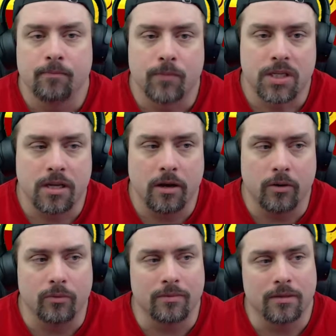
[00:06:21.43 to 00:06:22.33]

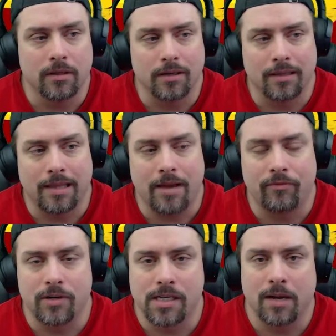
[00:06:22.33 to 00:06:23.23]
So that
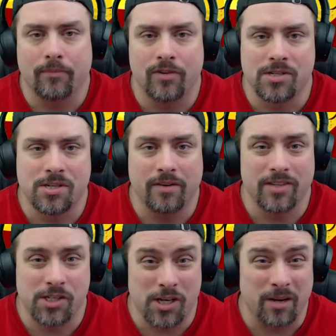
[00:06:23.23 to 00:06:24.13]
first come first serve
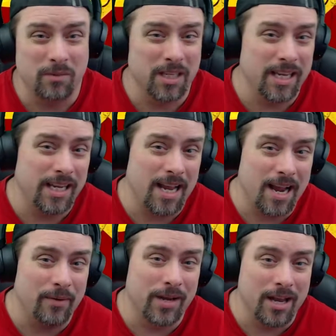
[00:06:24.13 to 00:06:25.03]
is generally
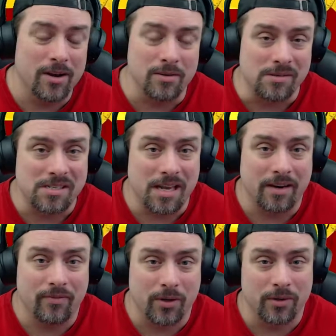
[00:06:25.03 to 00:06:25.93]
how it goes. And
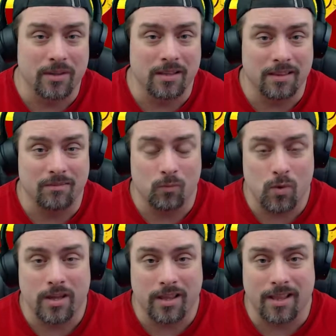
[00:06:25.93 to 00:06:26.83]
if you're
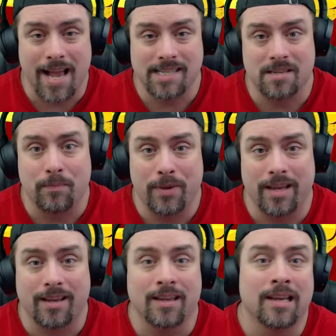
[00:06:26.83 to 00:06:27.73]
one of the last to
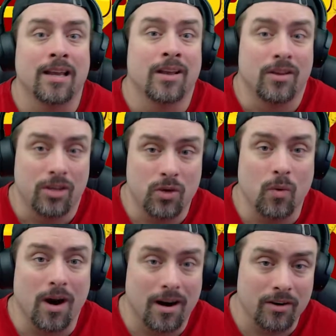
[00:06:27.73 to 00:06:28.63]
pick, you
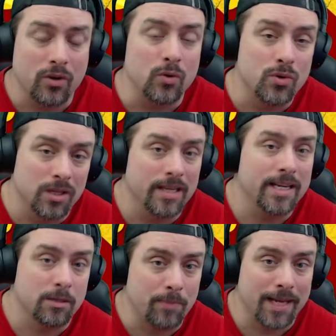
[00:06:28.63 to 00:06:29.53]
are usually
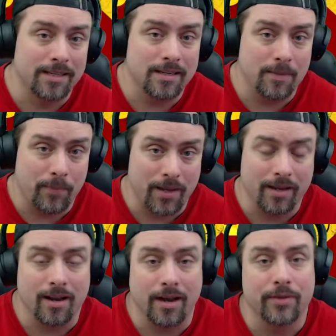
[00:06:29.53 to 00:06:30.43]
expected to
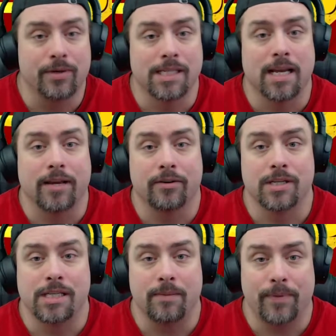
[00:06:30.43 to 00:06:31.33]
pick either a tank or a
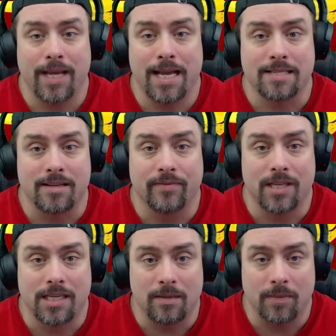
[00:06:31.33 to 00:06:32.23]
DPS if the
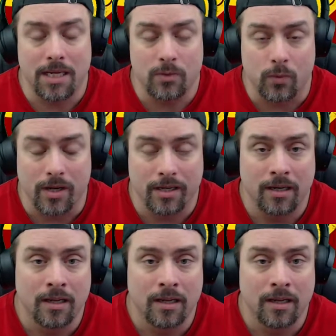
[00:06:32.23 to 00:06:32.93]
team needs one.